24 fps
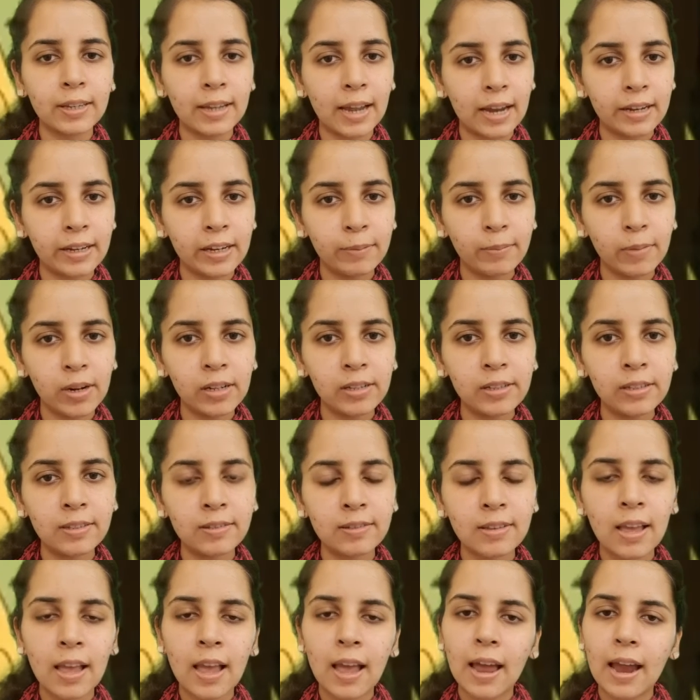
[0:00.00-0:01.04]

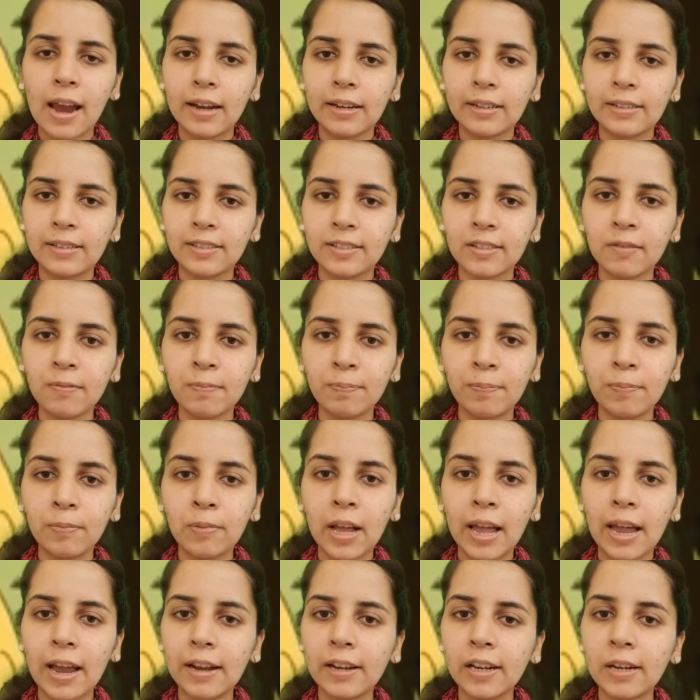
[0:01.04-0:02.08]
animals and
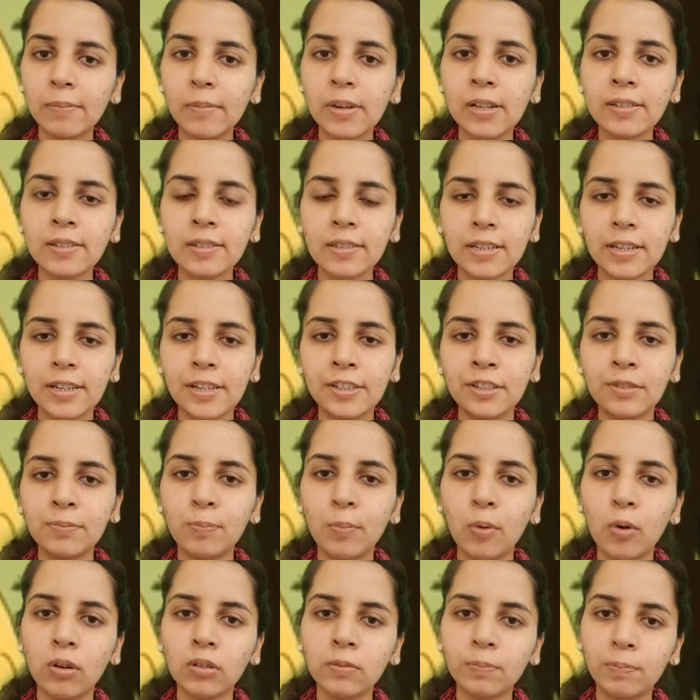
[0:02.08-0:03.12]
some animals eat
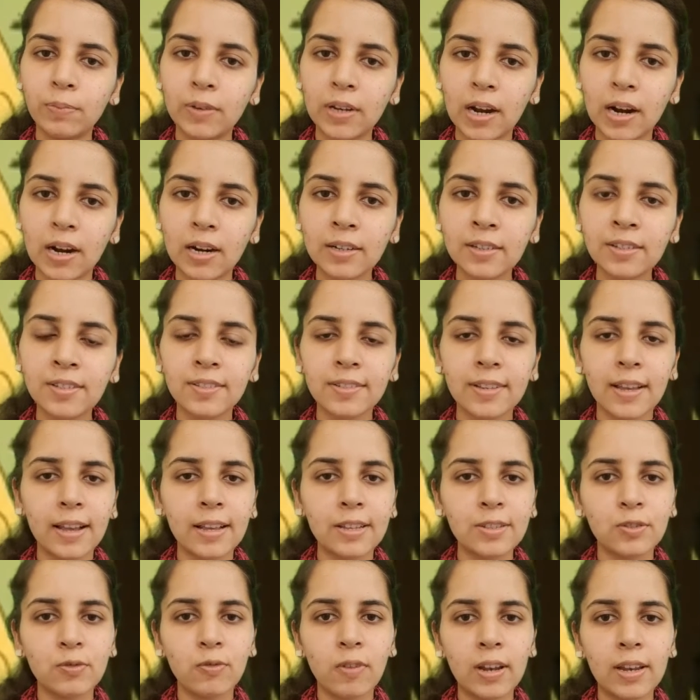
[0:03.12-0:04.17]
both plants
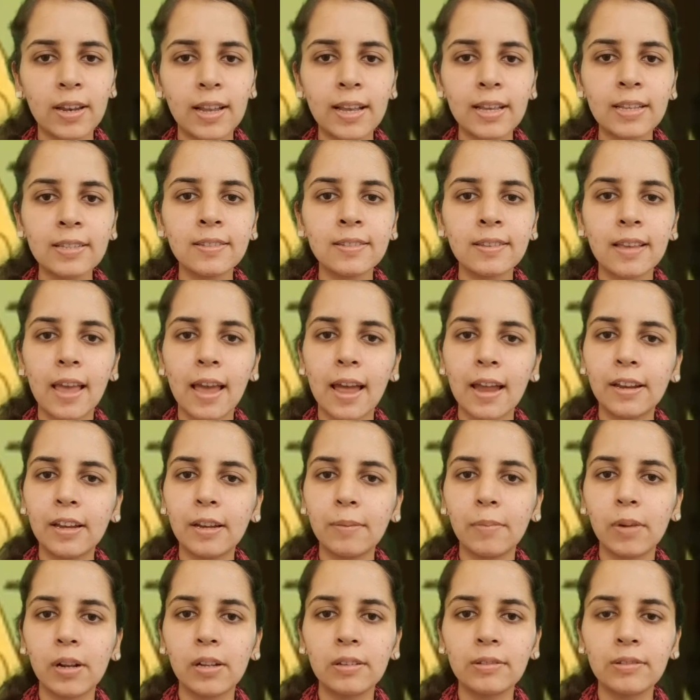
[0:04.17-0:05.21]
as well as
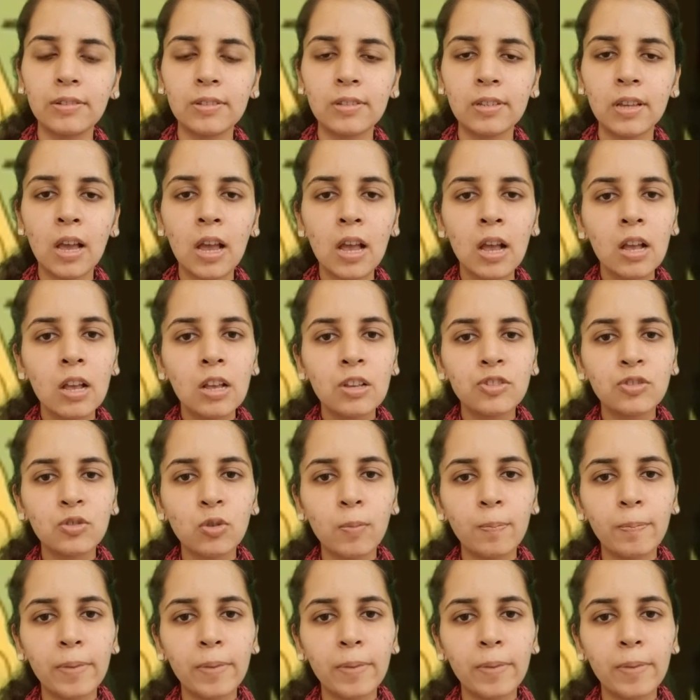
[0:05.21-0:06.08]
animals. So